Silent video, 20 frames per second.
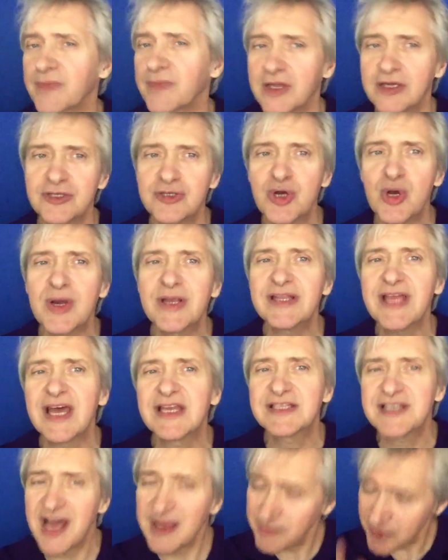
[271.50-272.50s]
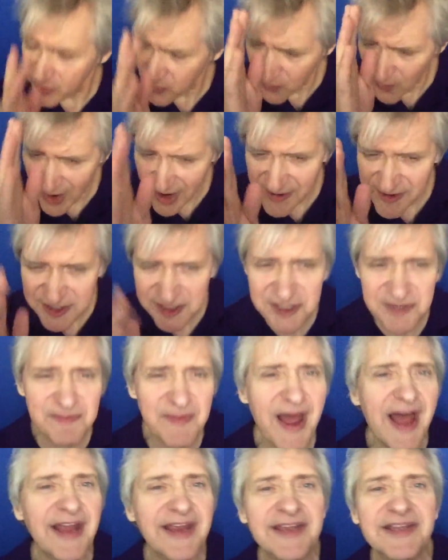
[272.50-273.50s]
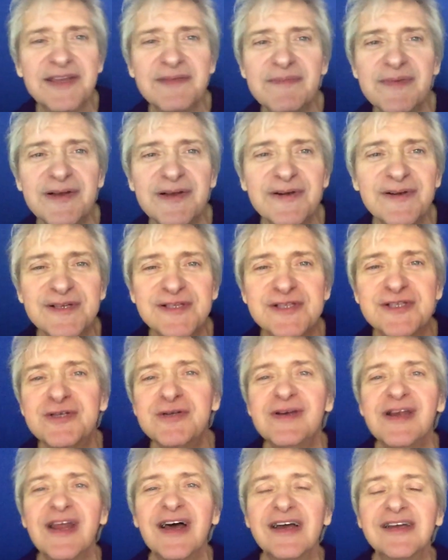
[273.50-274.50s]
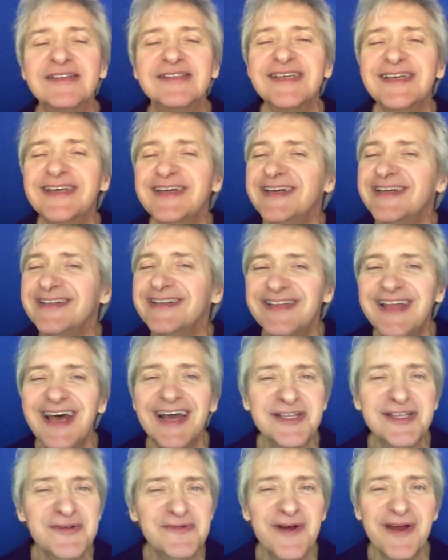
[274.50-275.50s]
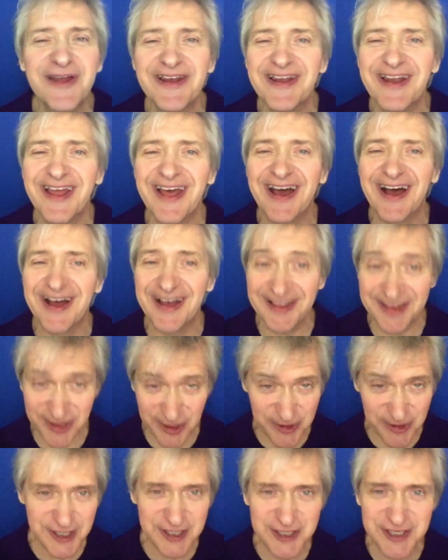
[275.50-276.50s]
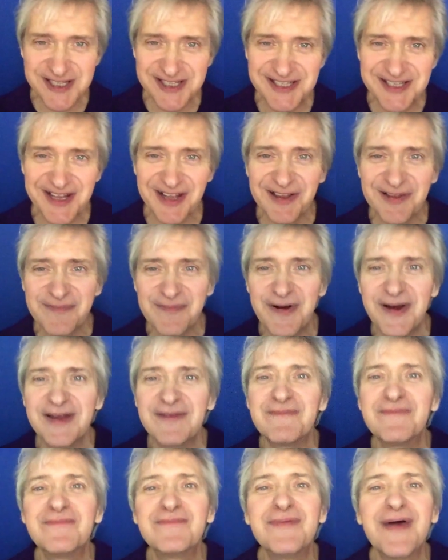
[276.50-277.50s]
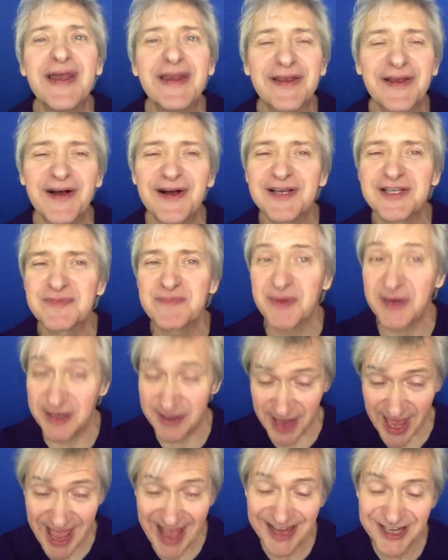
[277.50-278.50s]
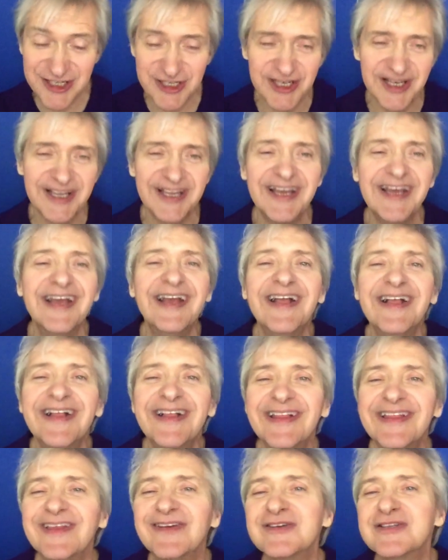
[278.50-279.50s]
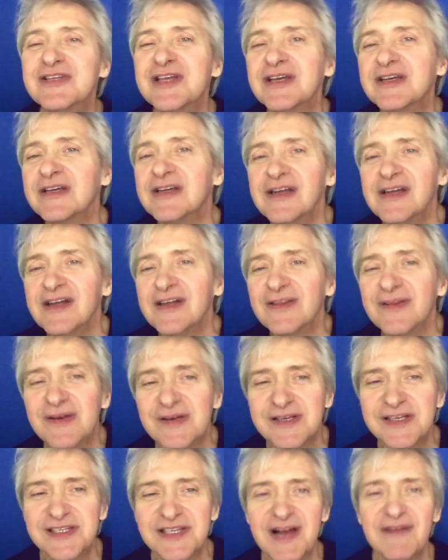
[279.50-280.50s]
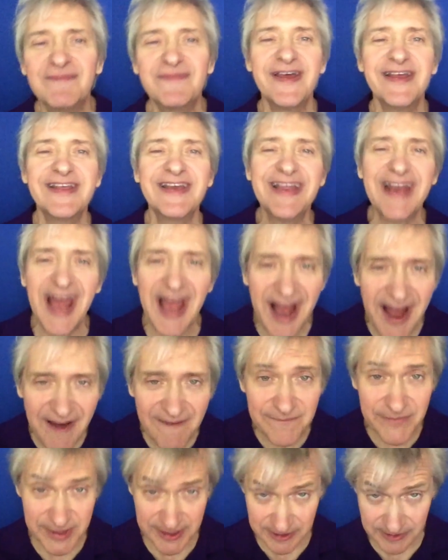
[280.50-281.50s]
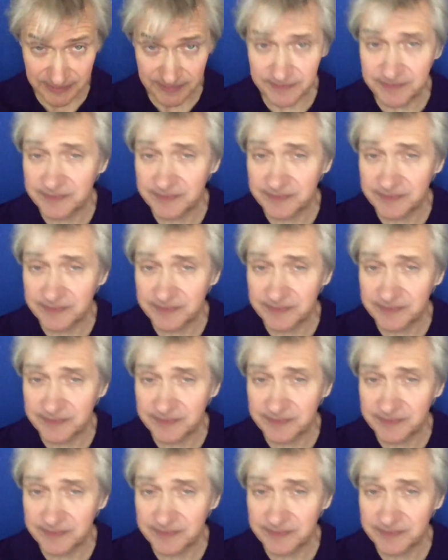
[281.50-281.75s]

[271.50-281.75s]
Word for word: During that time, and right smack in the middle is June 9th. That's when uh, the Christians celebrate Pentecost, but actually, there's a there's something that happened